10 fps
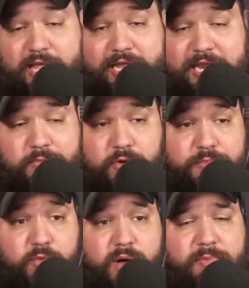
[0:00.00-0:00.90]
like any
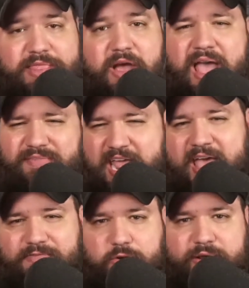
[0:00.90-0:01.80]
room you want without having to
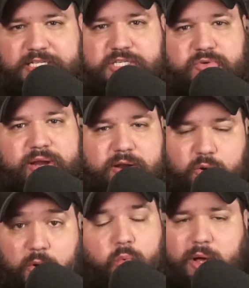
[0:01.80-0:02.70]
have a green screen
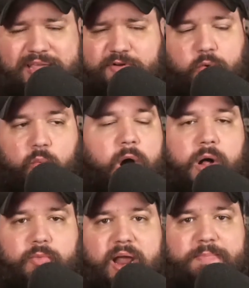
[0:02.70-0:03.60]
or even a
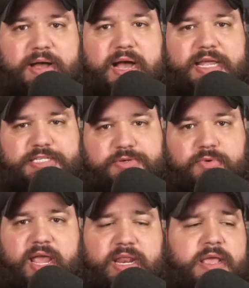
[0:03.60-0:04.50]
wall right behind you,
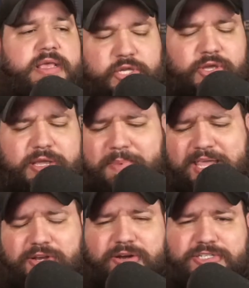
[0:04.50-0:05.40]
right? So you can
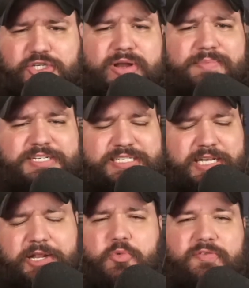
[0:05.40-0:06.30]
make your stream just a
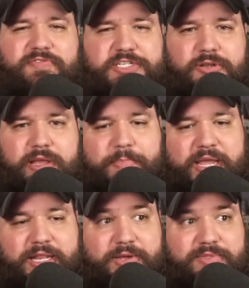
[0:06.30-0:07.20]
little more visually
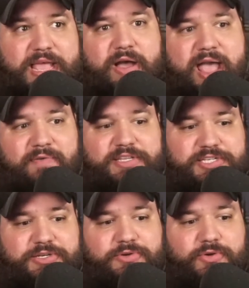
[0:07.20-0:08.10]
appealing without having
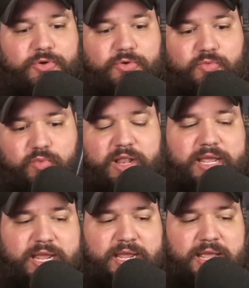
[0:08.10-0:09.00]
to
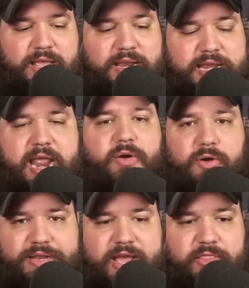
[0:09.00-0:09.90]
really
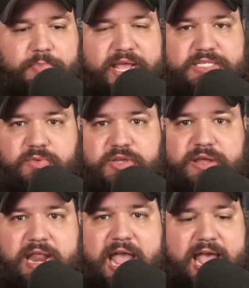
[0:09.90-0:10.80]
narrow down the place where you
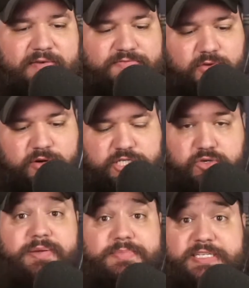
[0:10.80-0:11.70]
can have your
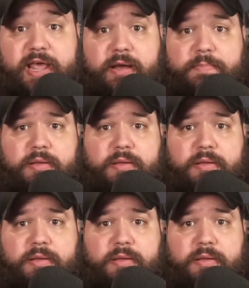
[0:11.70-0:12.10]
stream set up.